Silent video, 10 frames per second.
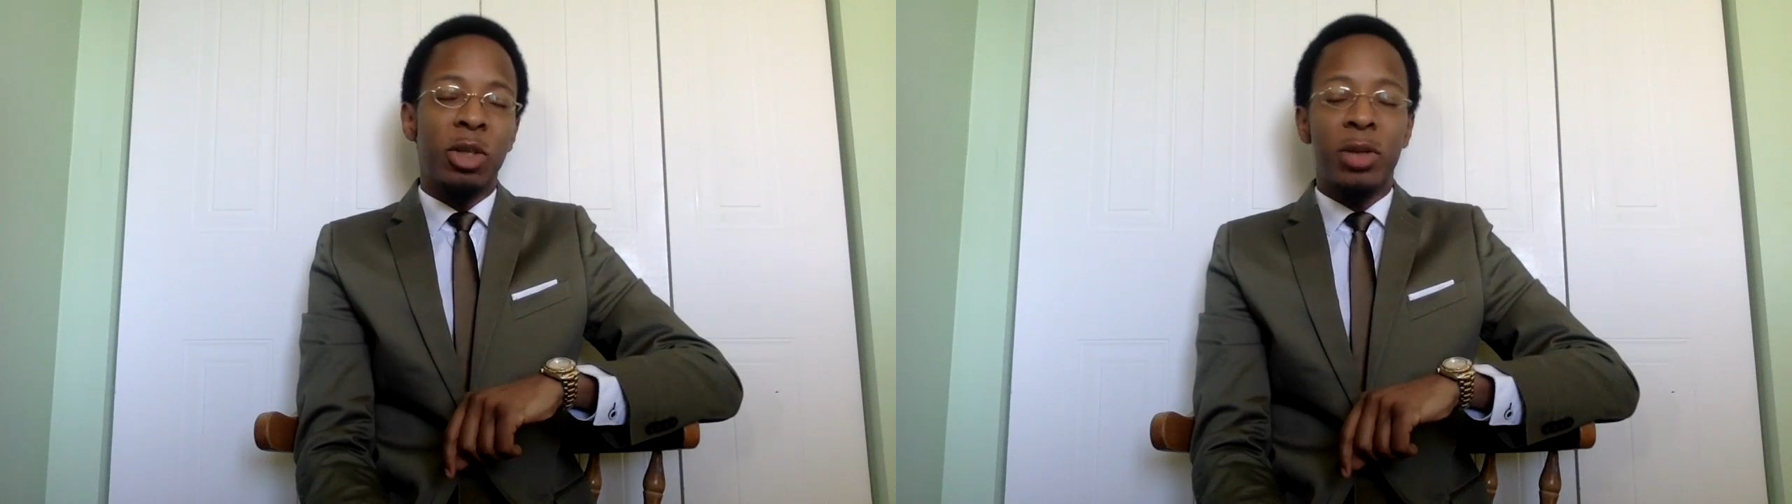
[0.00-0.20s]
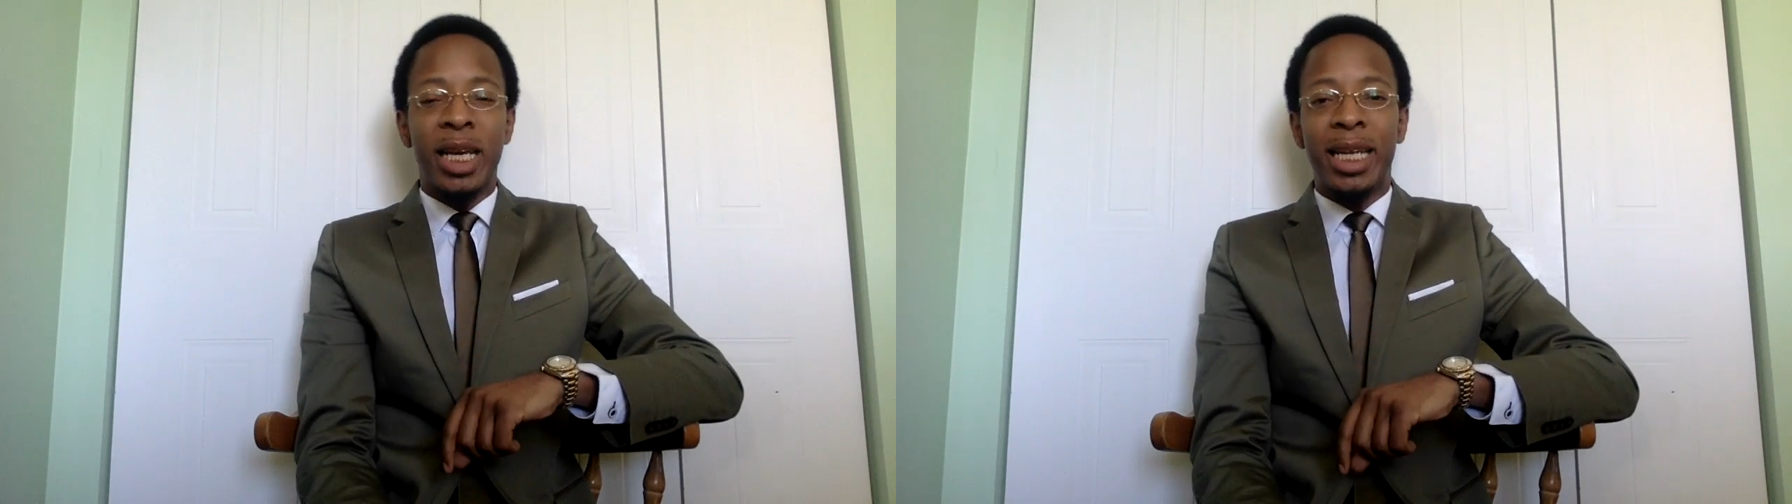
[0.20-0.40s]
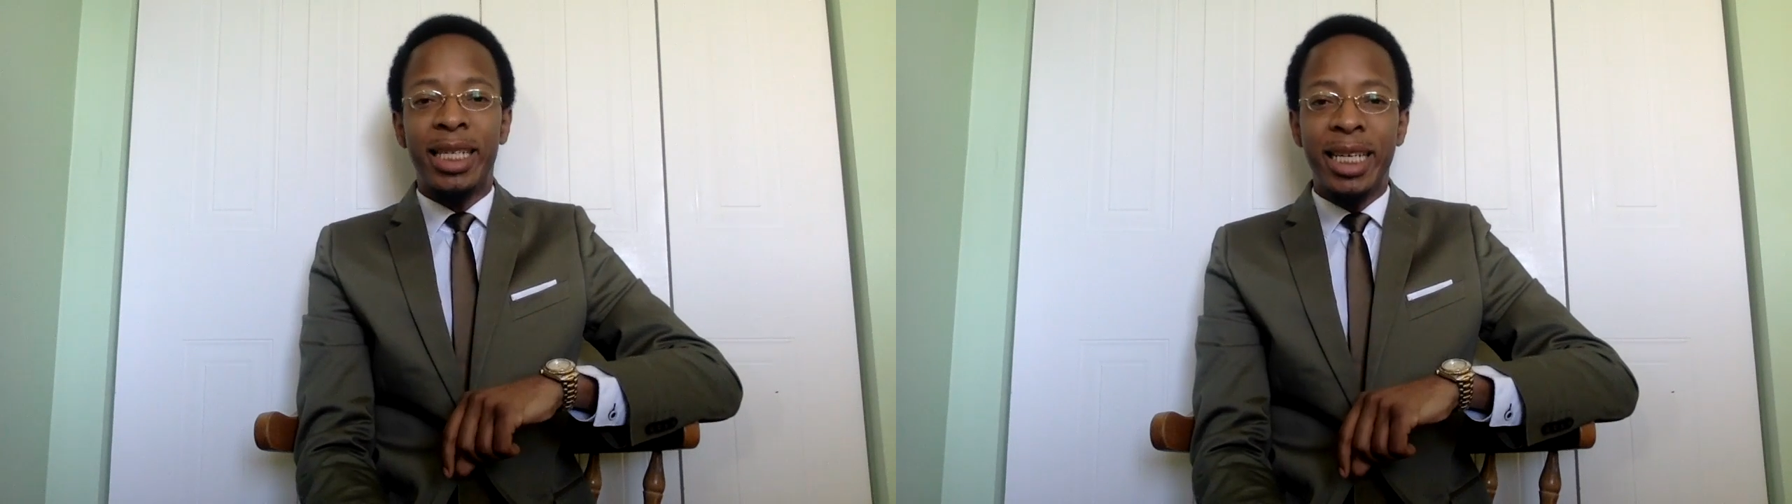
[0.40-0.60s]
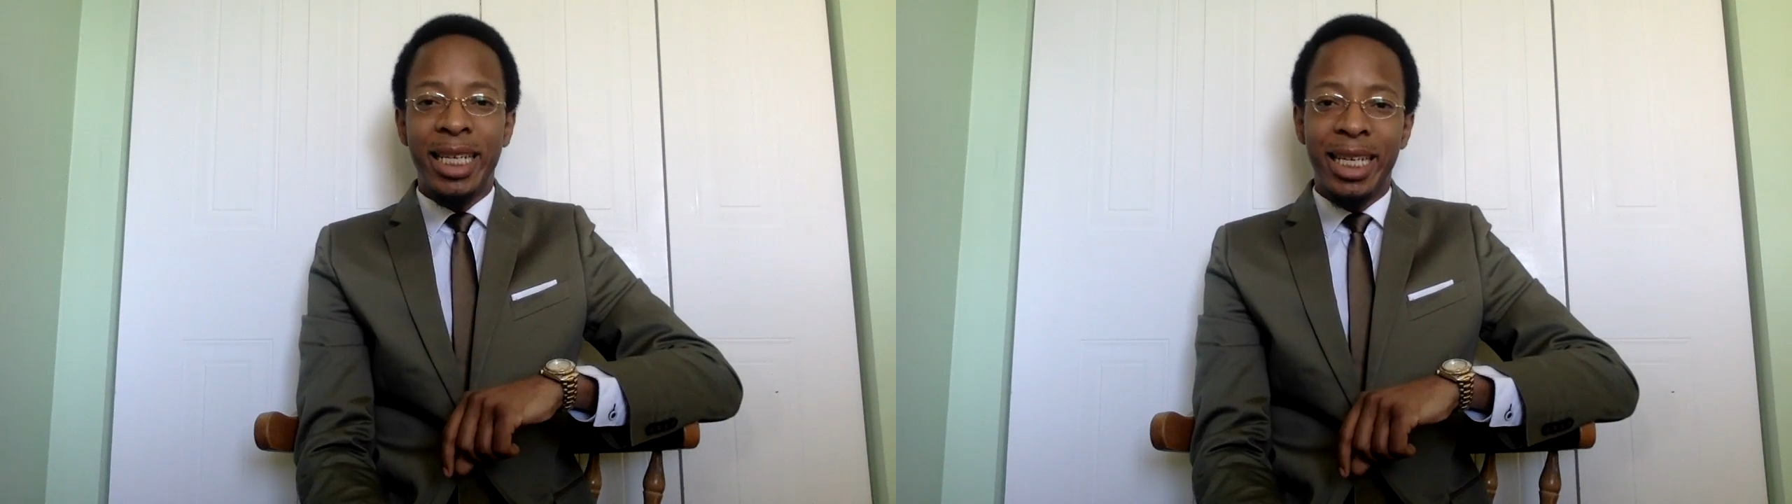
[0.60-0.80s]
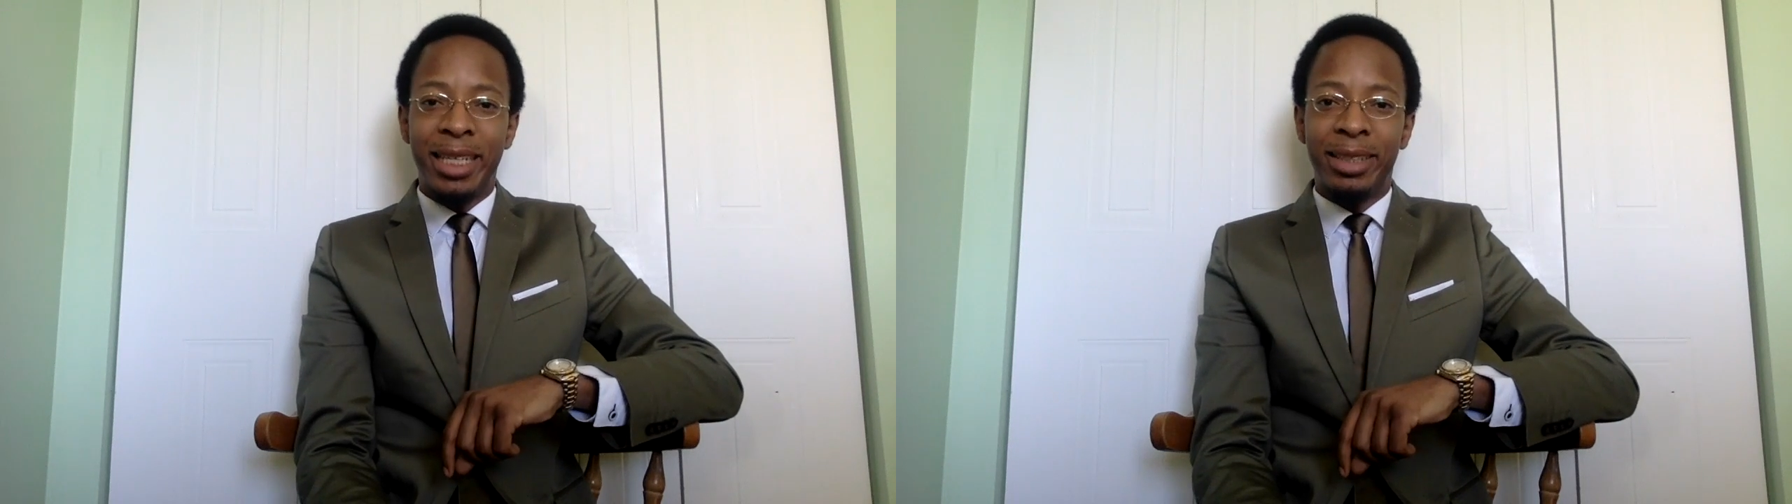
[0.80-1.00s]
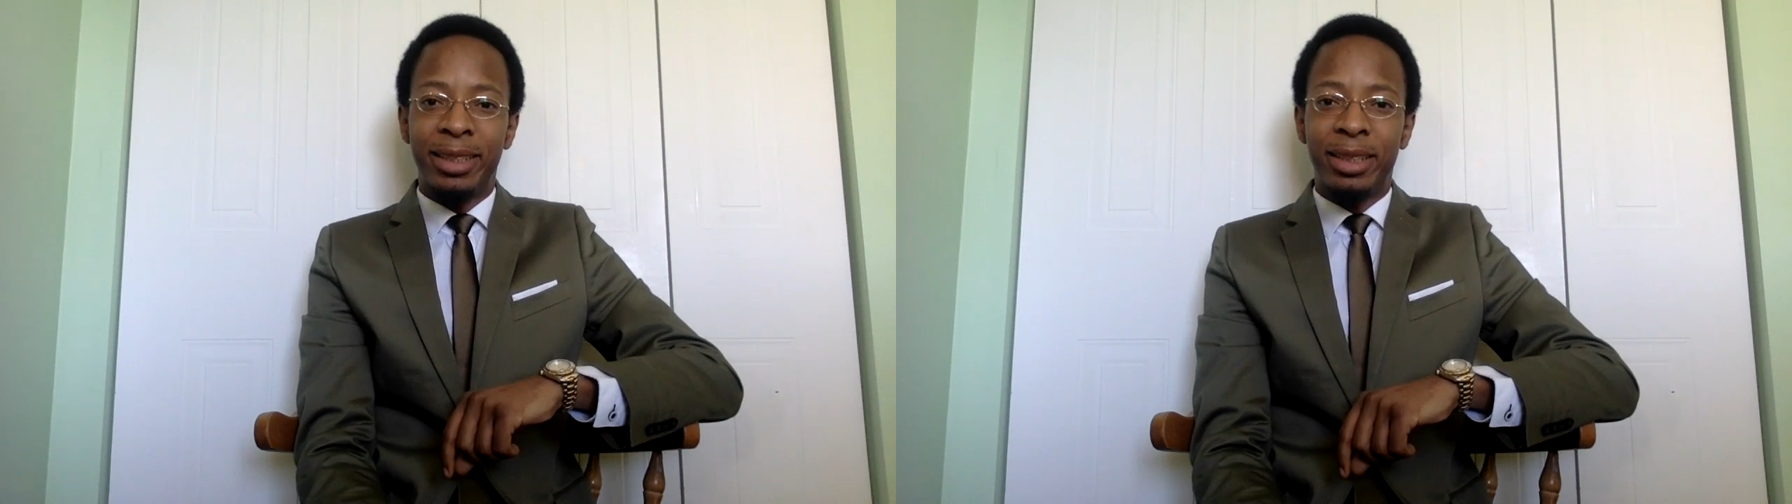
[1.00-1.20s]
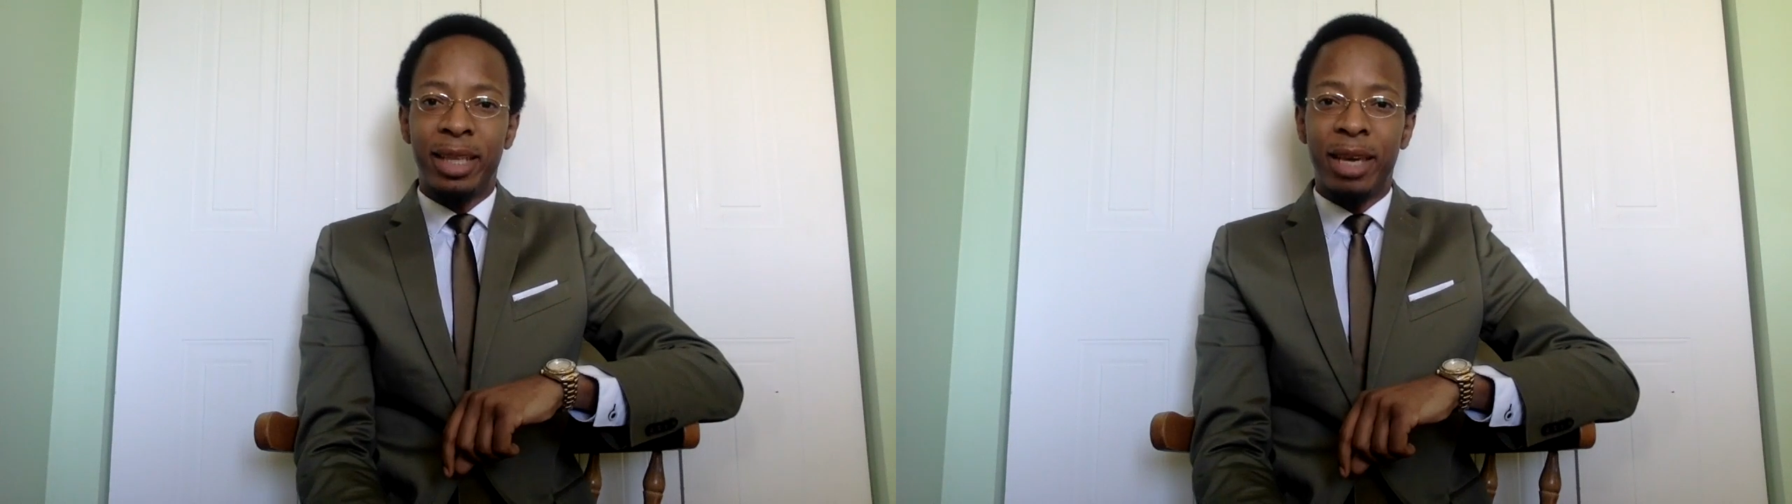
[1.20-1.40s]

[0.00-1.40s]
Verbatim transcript: So the idea is